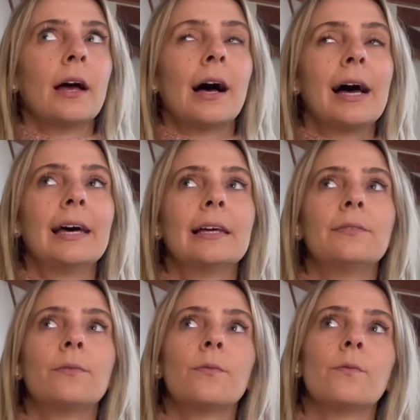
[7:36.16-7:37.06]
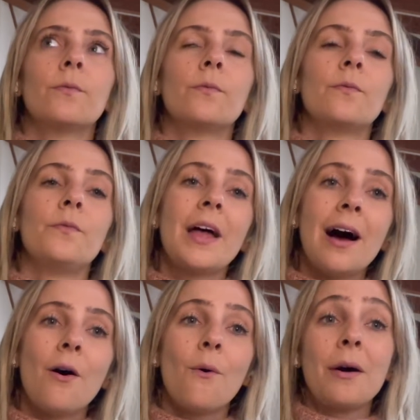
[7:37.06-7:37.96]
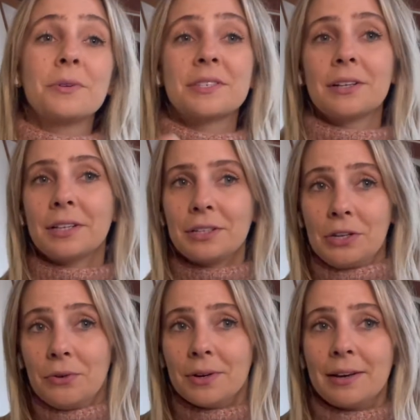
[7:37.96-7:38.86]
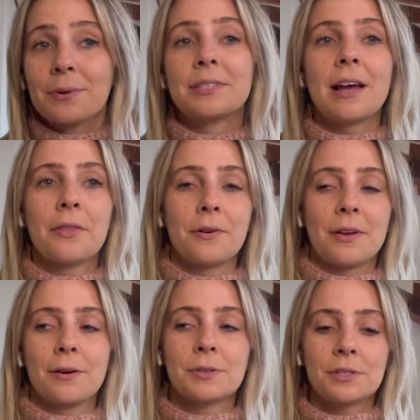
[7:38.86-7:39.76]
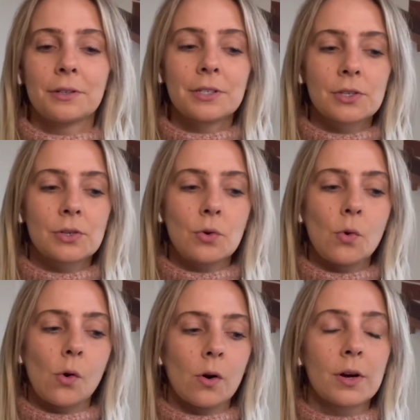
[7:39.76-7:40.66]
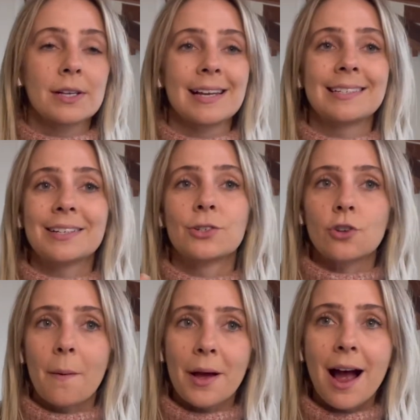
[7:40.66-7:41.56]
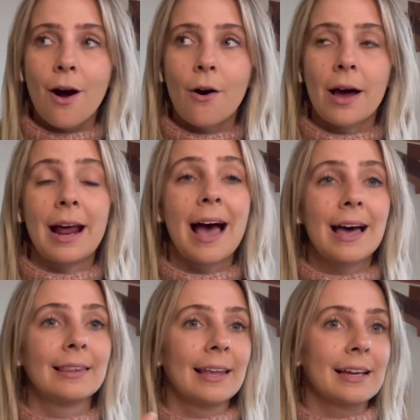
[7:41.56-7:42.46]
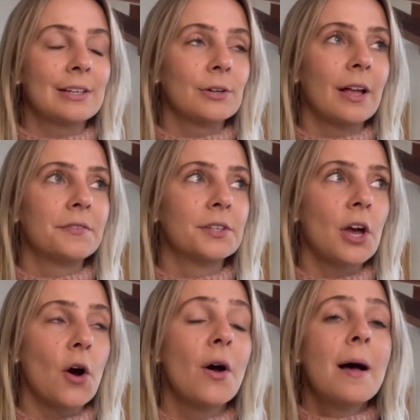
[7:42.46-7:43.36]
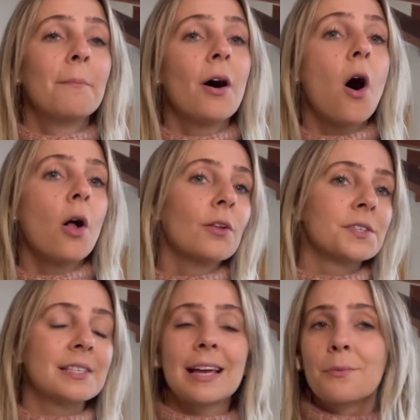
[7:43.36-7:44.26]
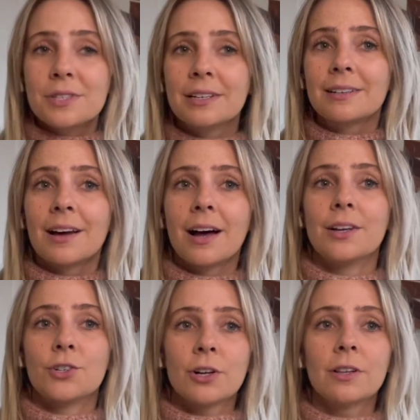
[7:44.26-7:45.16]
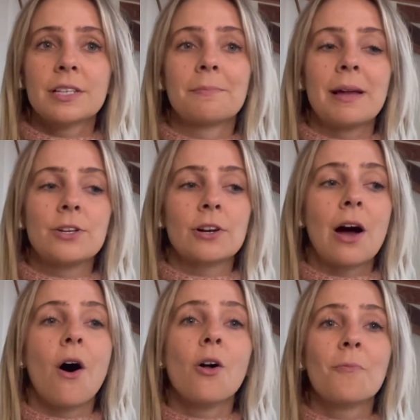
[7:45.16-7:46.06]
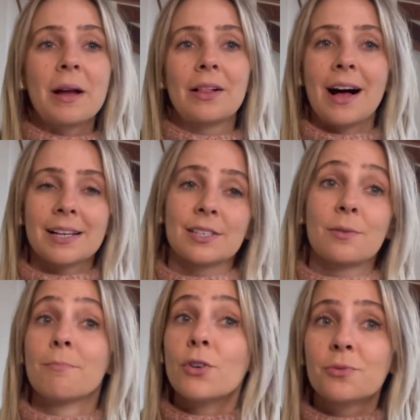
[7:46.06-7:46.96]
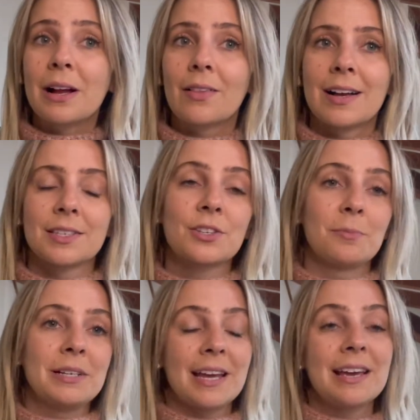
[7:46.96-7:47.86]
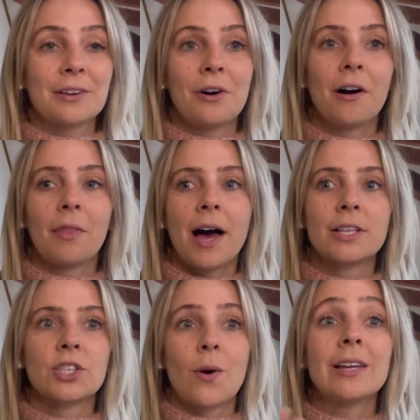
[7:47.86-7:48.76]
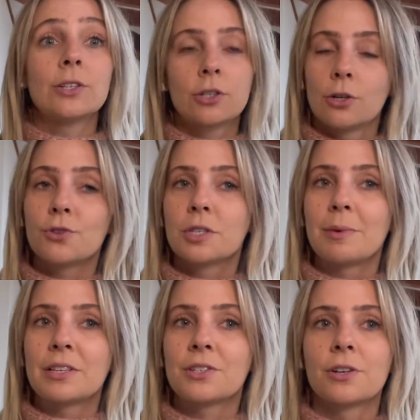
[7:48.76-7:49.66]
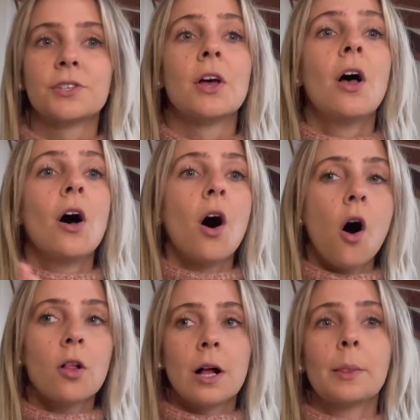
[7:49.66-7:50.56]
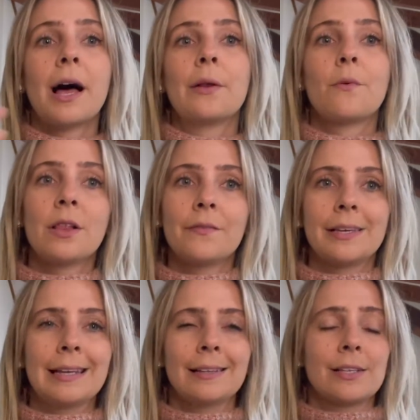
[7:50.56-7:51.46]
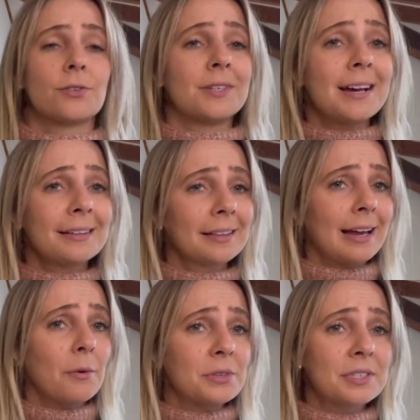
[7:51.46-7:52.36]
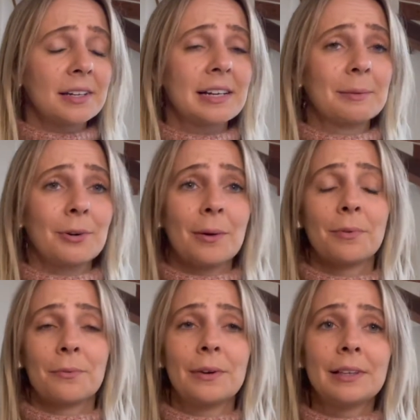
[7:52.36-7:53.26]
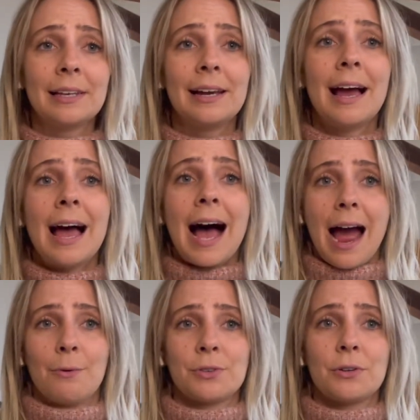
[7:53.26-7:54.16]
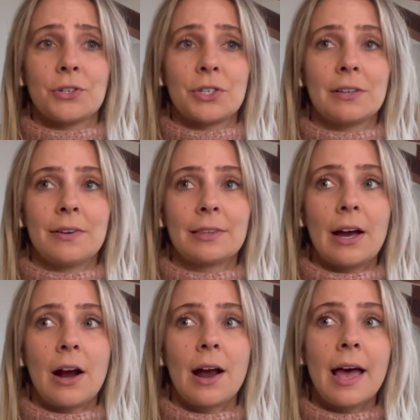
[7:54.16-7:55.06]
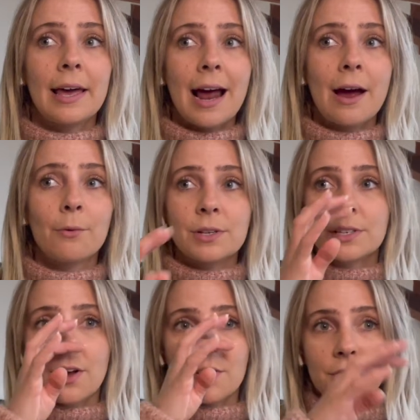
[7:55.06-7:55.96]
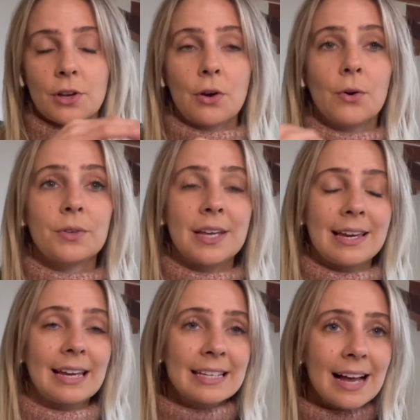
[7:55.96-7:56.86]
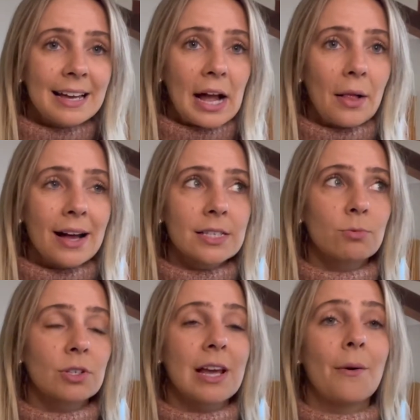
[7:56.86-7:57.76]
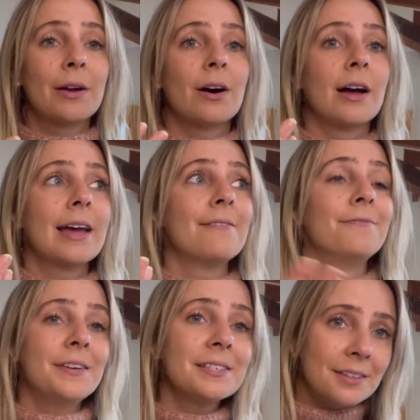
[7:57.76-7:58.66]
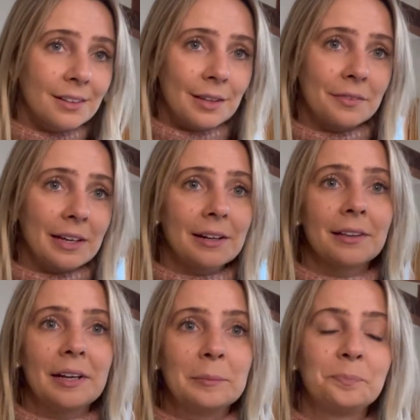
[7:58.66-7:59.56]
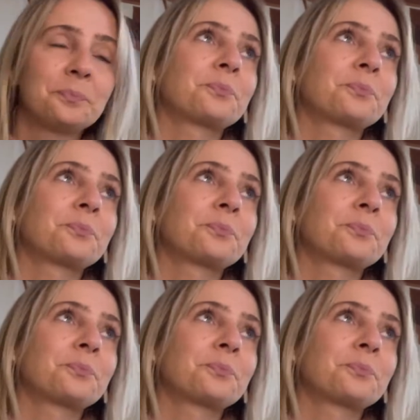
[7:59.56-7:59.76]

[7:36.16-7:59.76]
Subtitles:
I was still in uni was the other thing. I was still in school because I didn't drop out and I had like a year left to go. But since I was in a journalism major now, all of my classes or most of my classes could be taken online. So I did 2 semesters all online while living in Italy. So technically I was studying abroad, but really I was all just living there. And I was also taking Italian classes, which is how I got a visa to live in Italy,